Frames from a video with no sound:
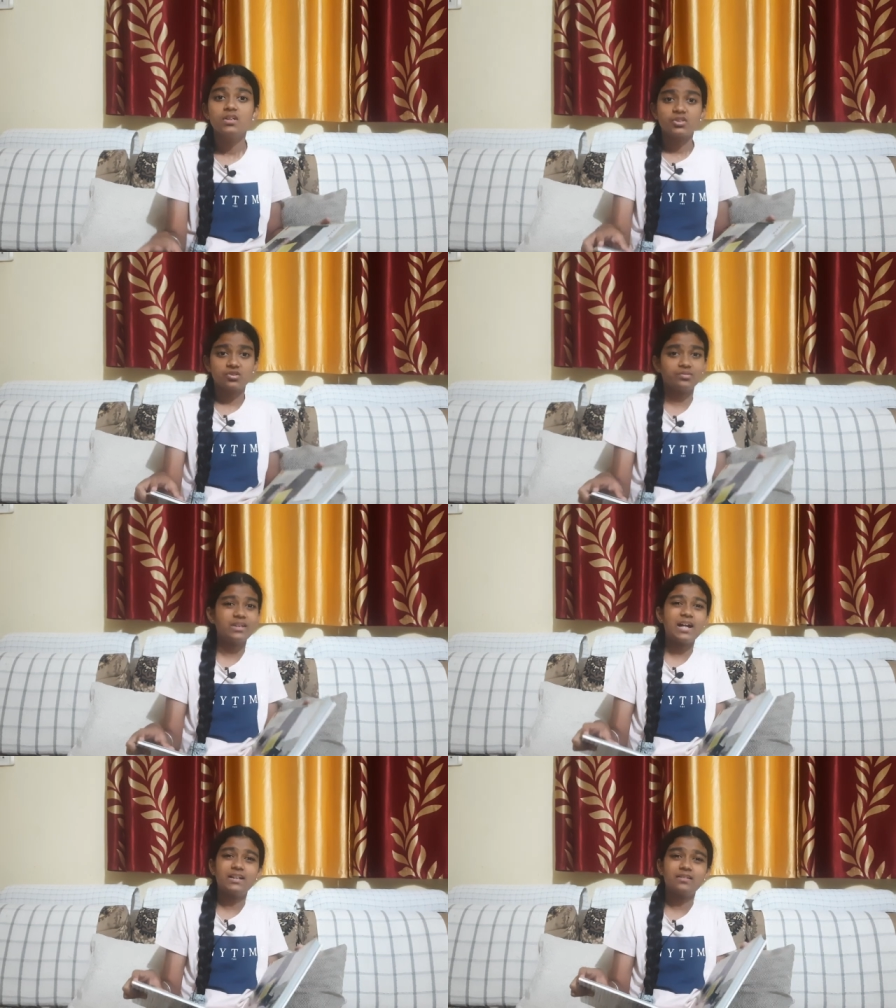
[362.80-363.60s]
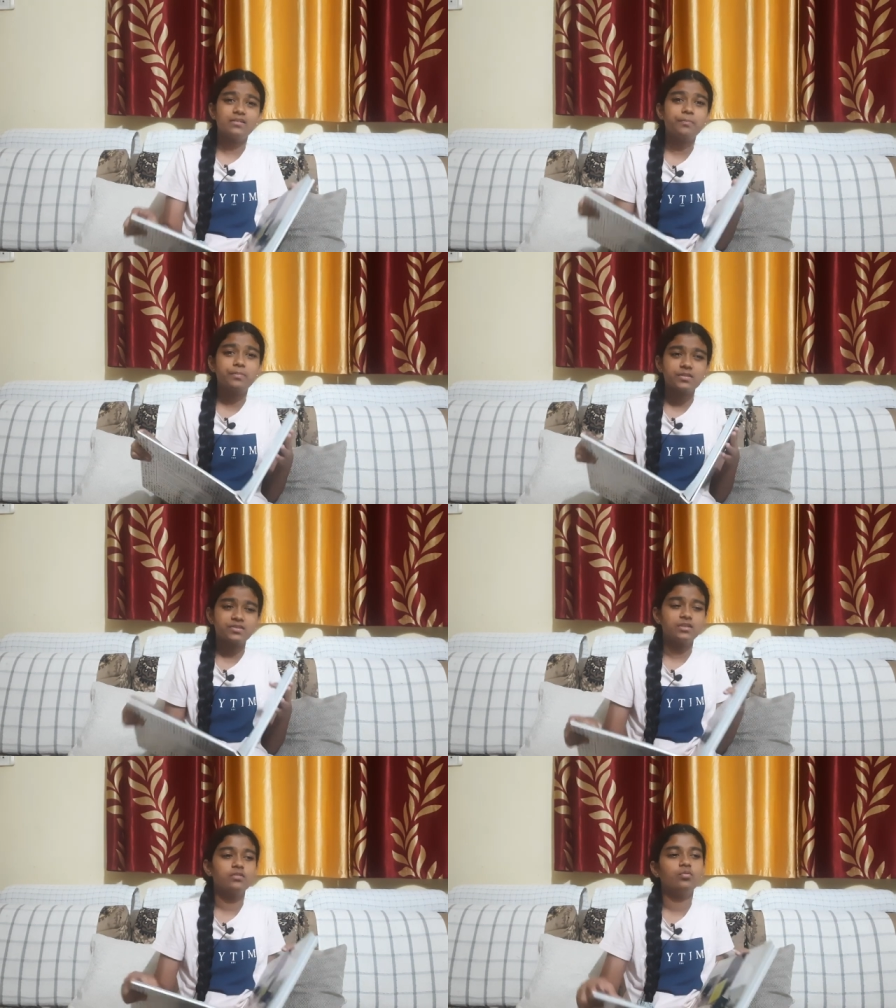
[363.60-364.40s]
So that the
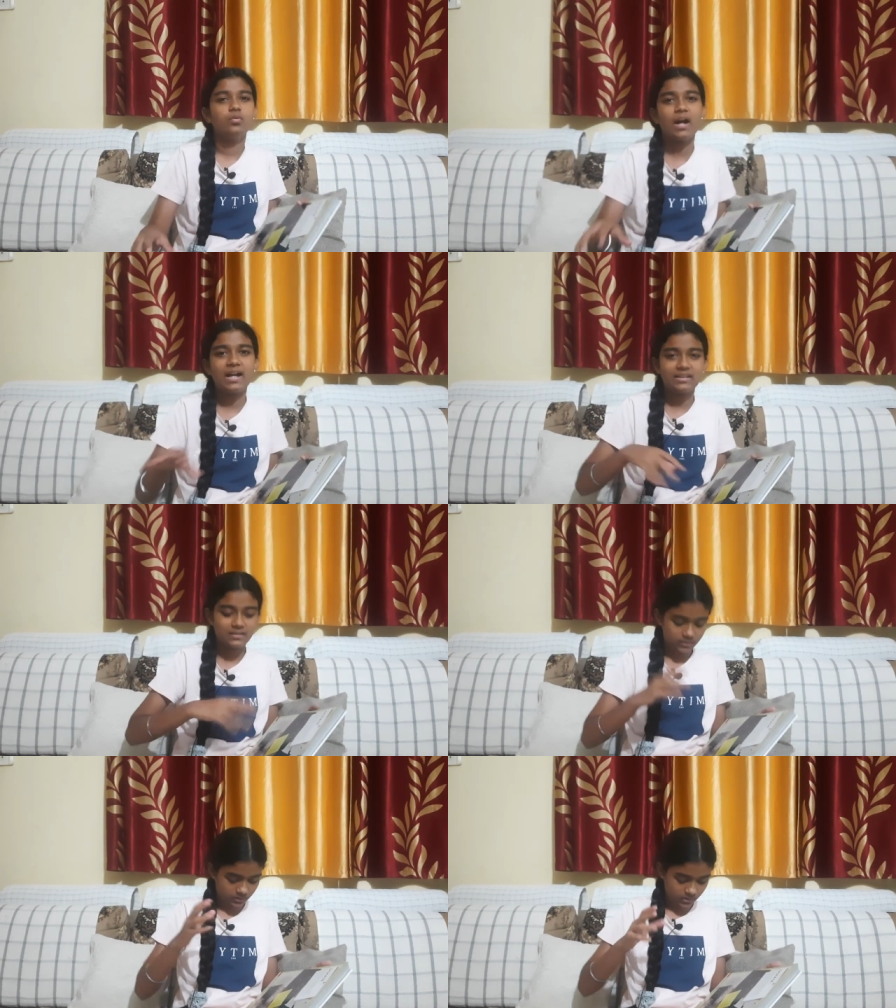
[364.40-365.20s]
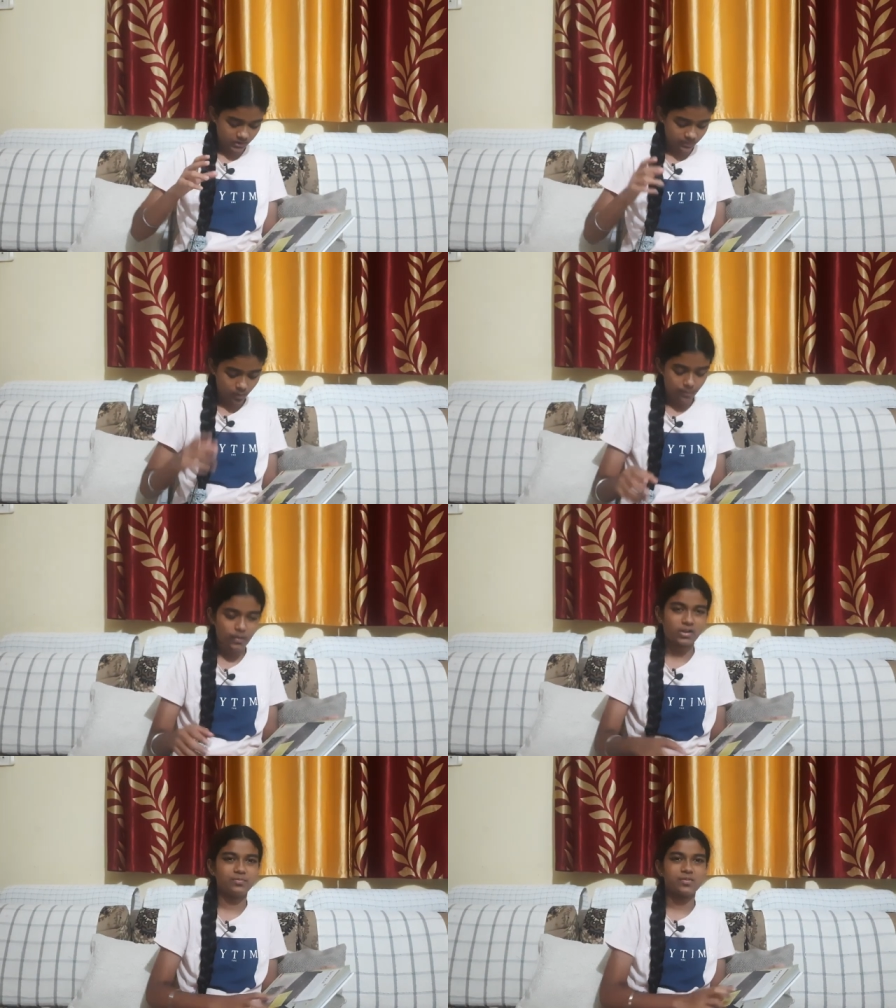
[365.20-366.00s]
person who had
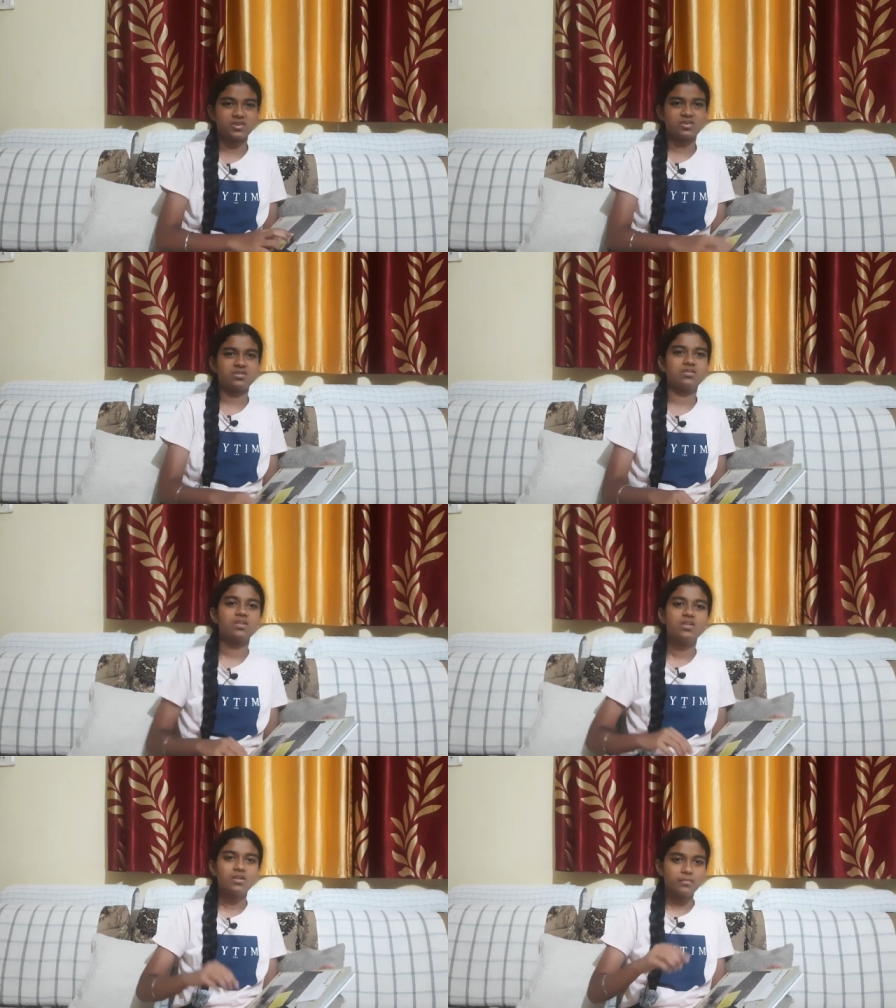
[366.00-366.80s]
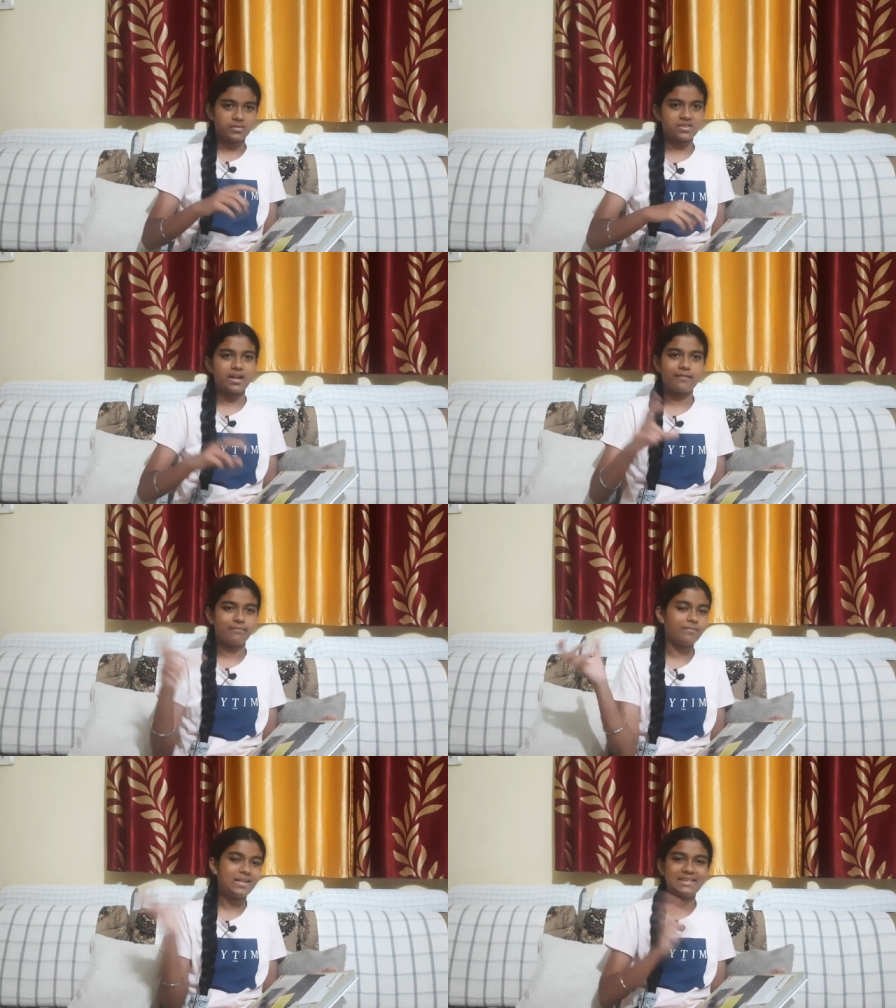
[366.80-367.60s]
smallpox must
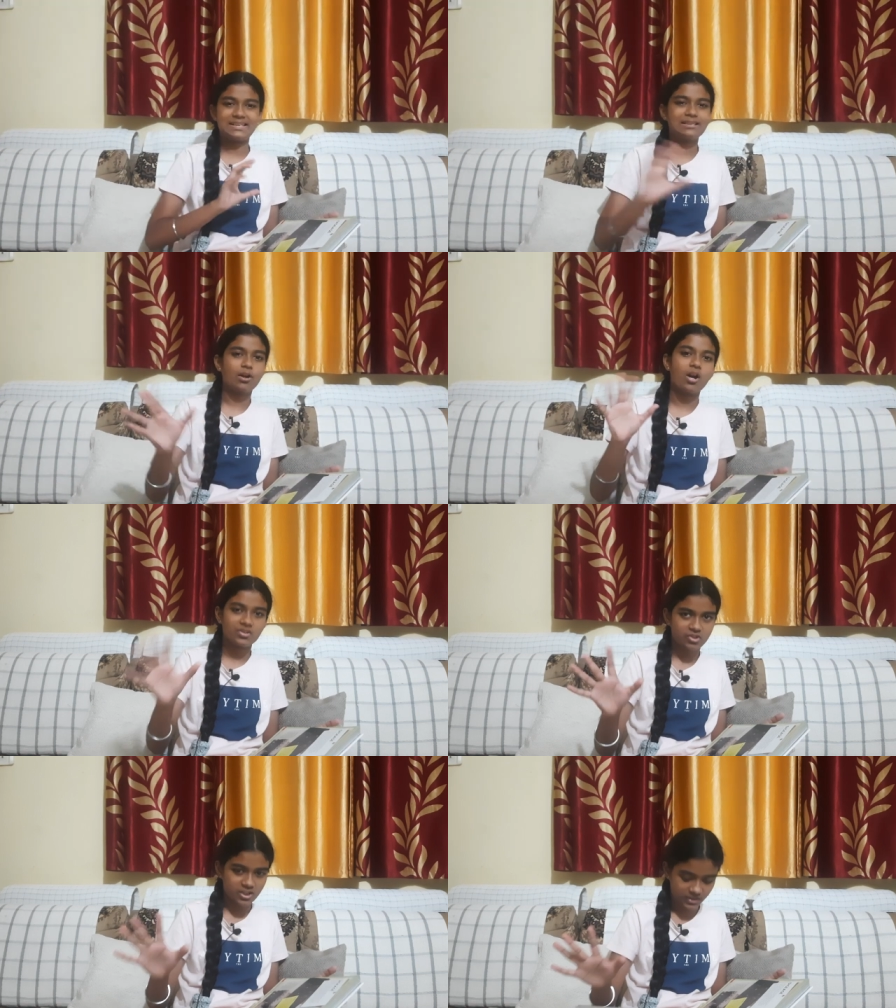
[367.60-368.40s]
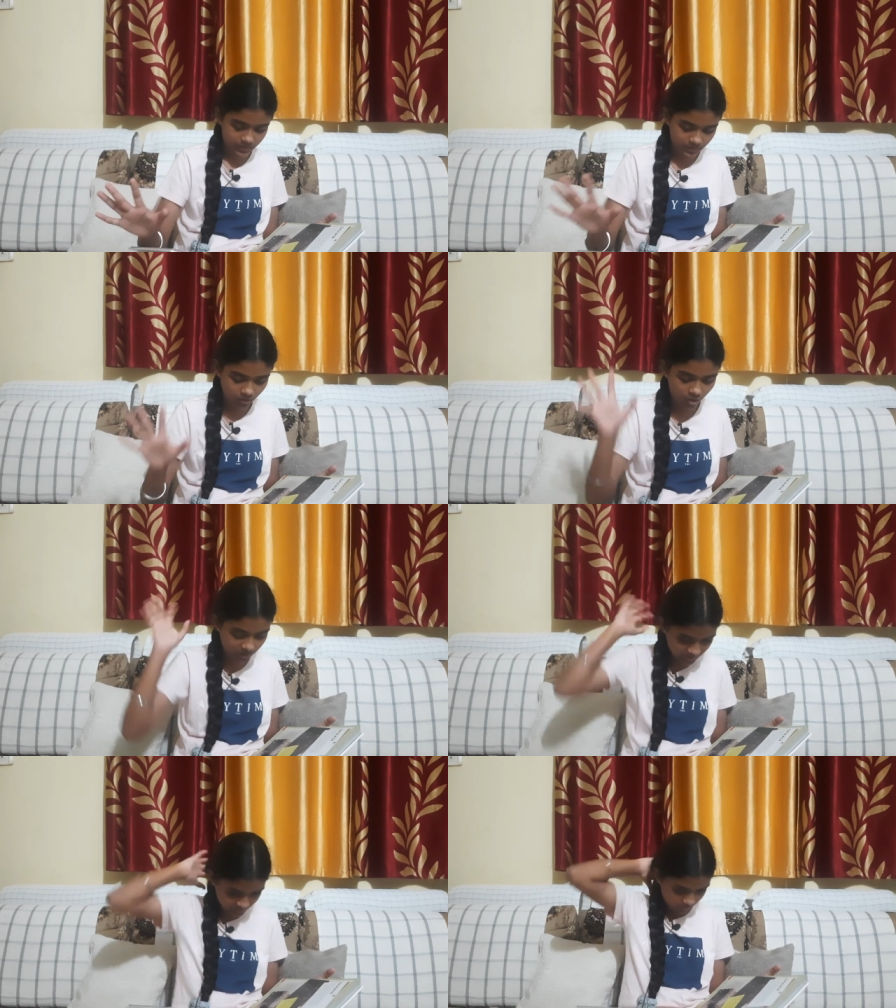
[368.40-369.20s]
have many scars on
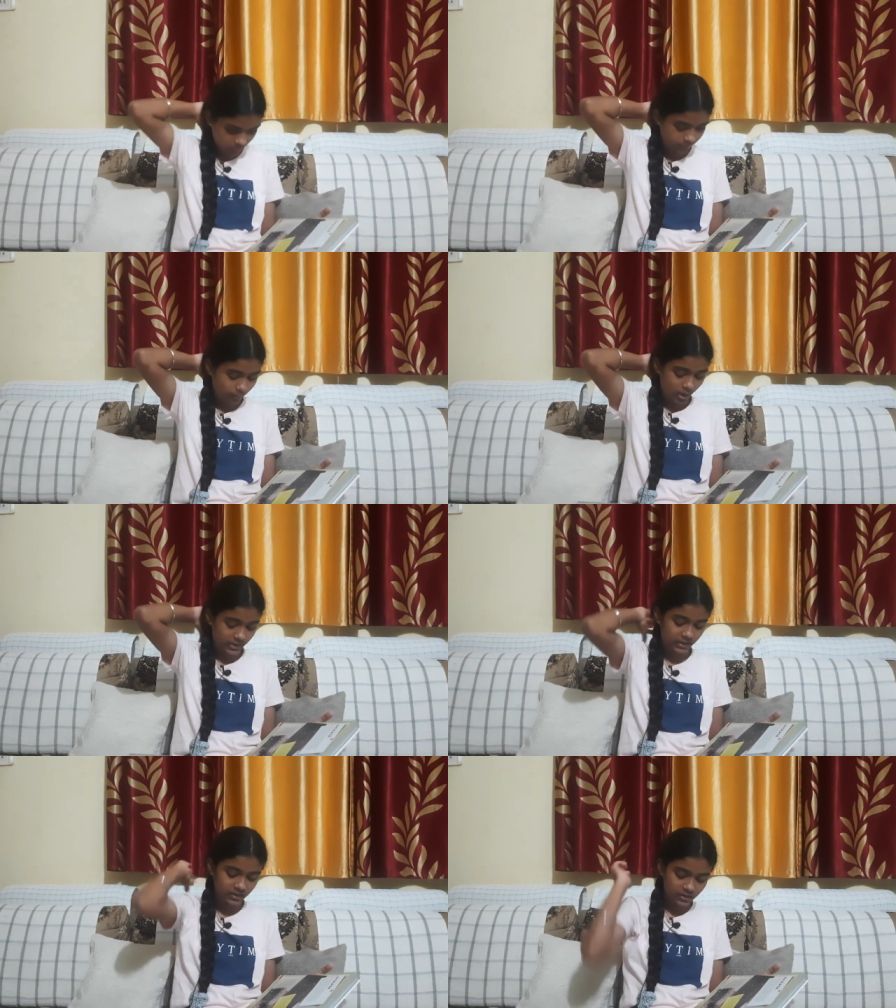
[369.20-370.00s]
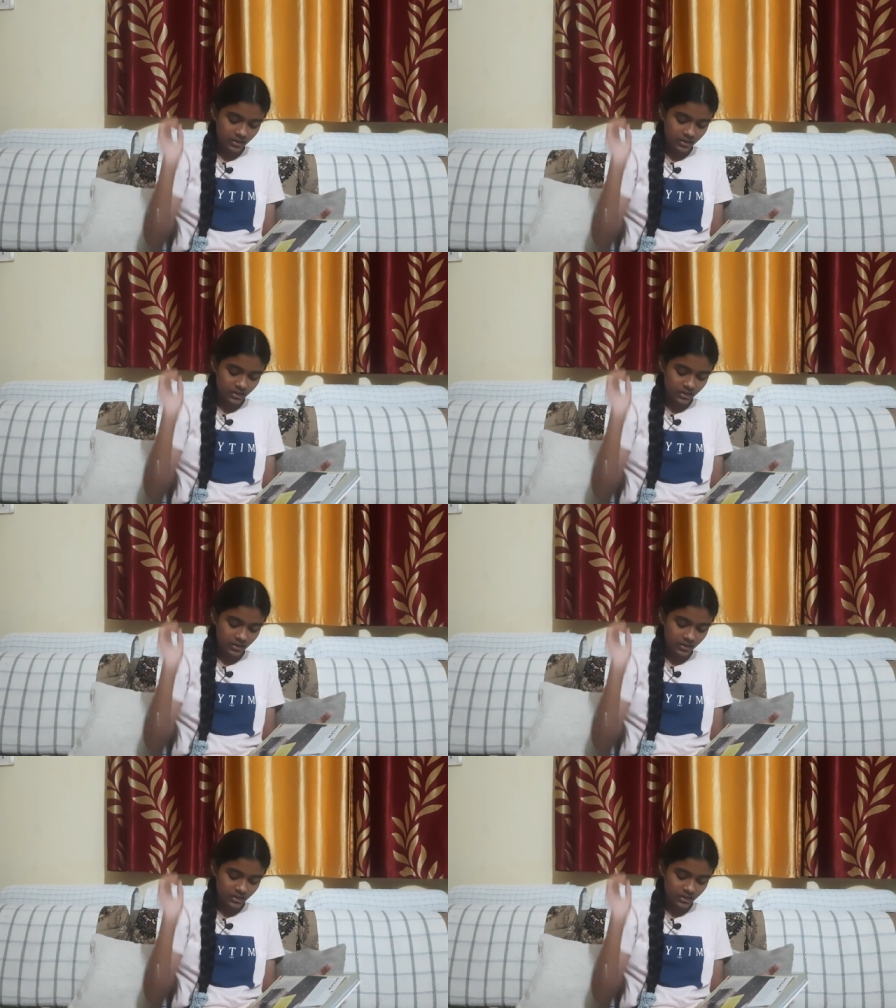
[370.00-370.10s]
her body.